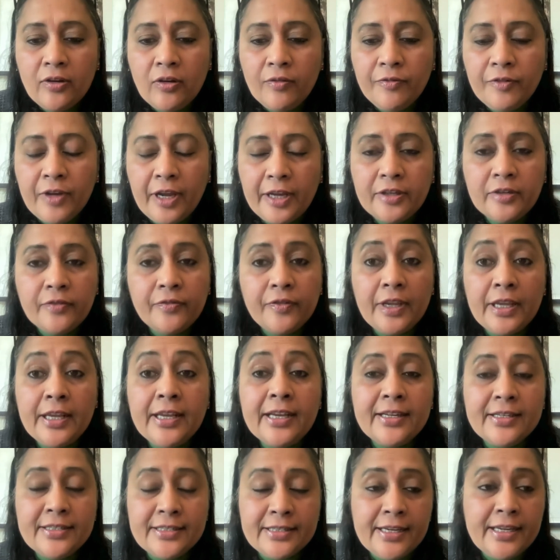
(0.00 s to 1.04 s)
of kind of
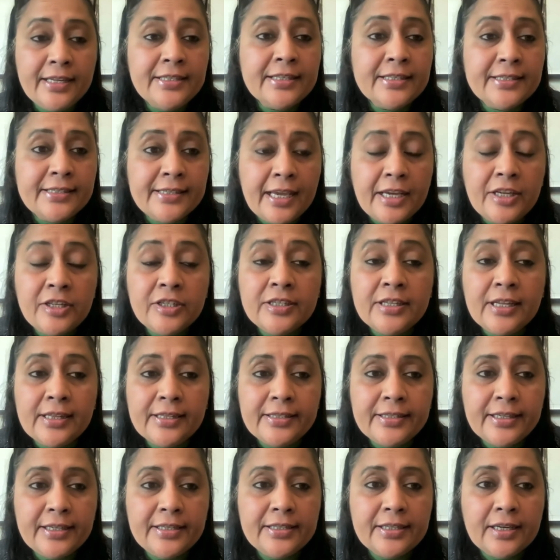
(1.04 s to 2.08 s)
intersectional
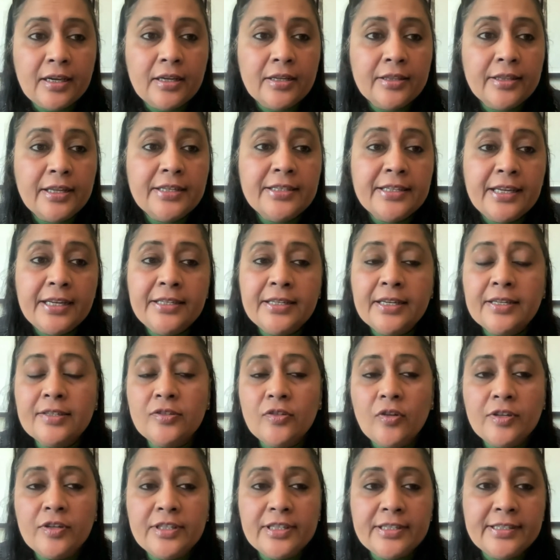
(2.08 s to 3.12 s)
data. The data is
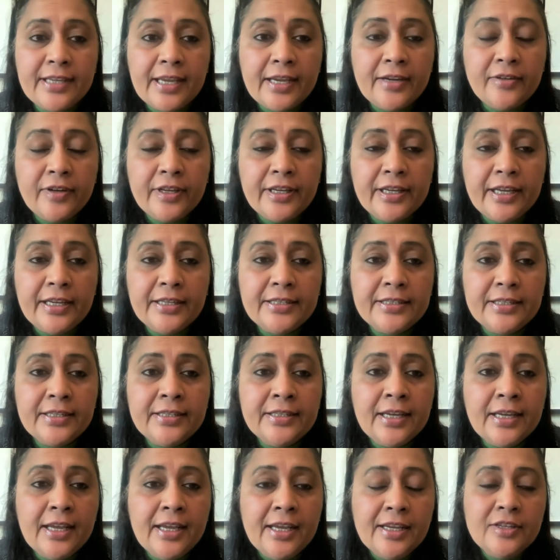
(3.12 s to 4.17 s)
not
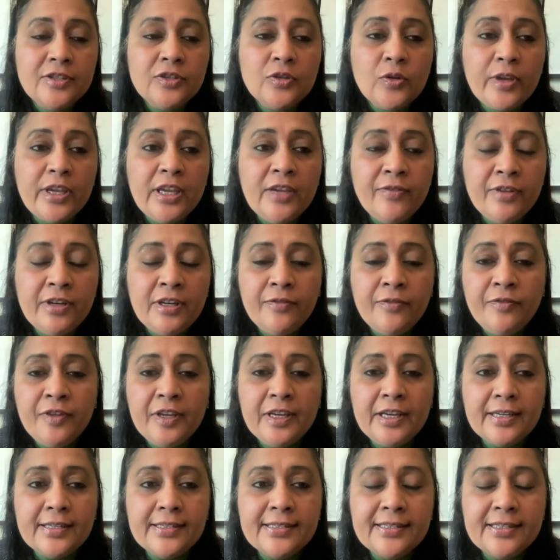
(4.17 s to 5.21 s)
disaggregated. So even if
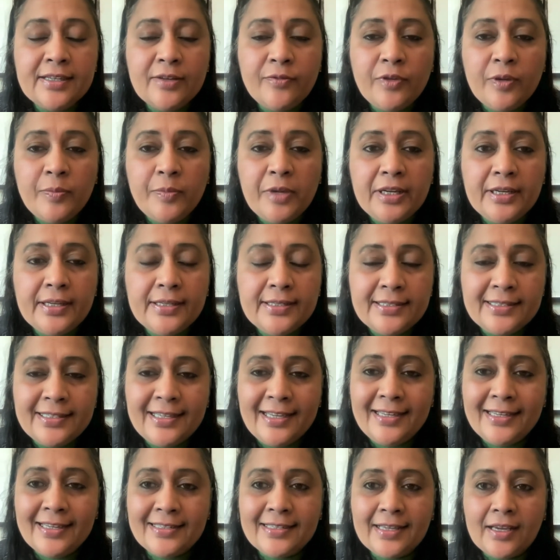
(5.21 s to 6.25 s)
we consider women, it's
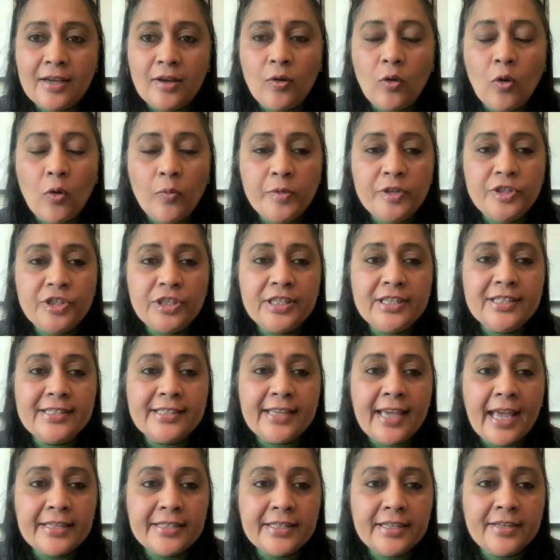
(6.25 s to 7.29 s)
seen as a homogeneous
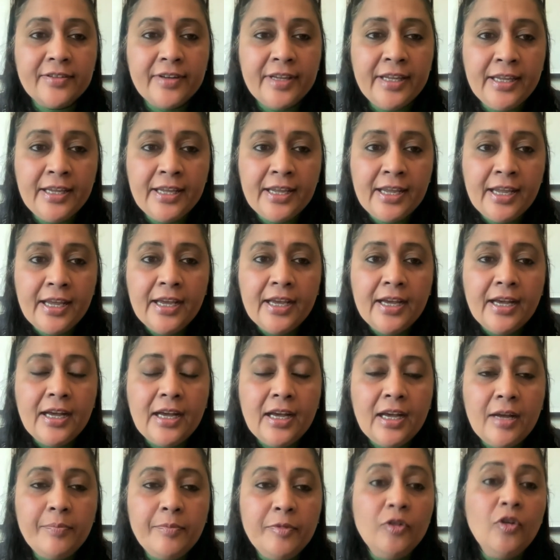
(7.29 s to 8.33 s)
category,
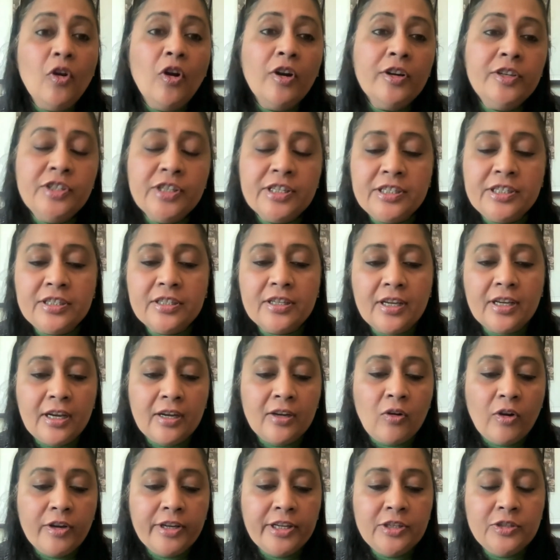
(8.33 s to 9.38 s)
not just
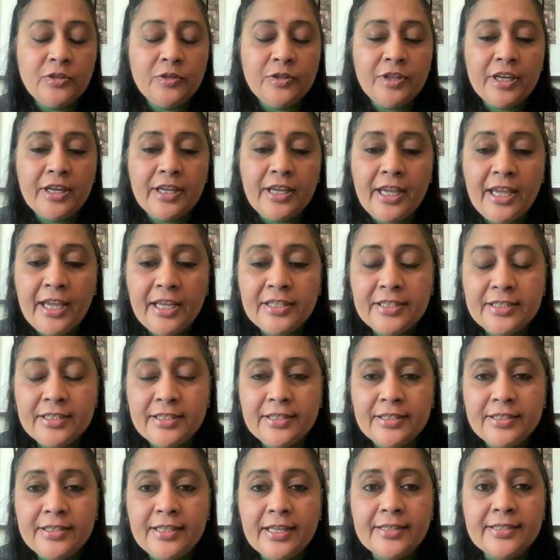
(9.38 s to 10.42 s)
according to the age,
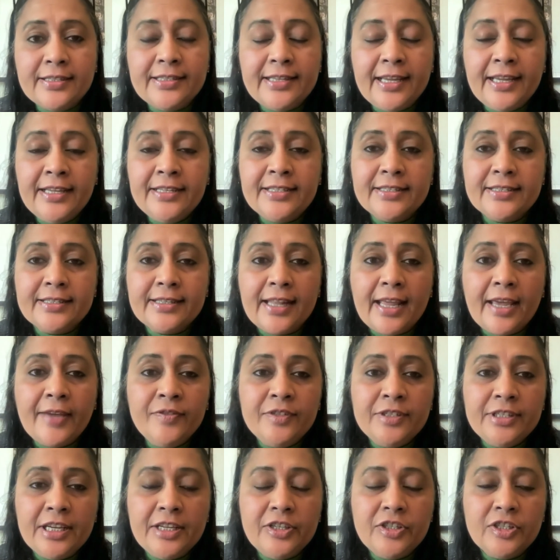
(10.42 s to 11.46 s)
the stages, life
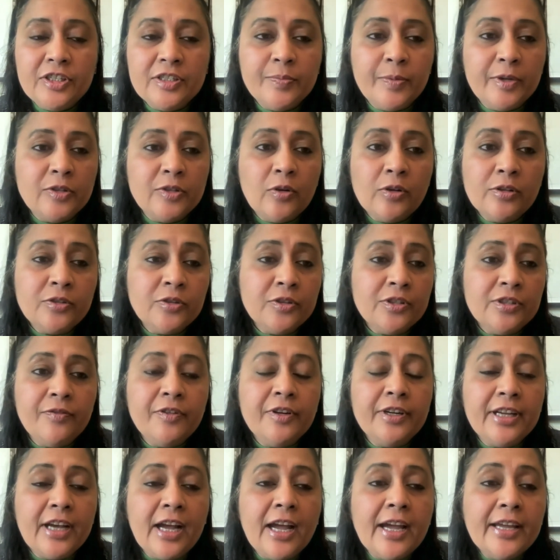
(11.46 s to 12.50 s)
stages, but also
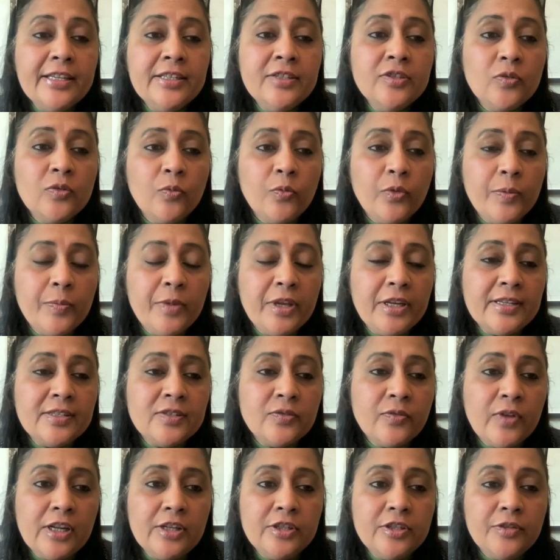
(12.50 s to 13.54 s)
different kinds of women
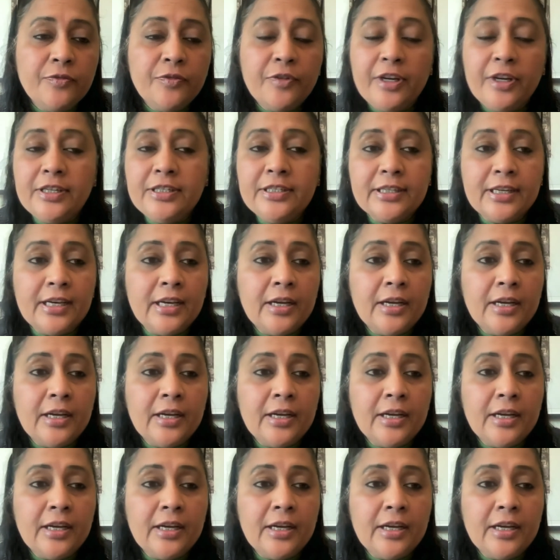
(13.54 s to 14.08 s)
as well, different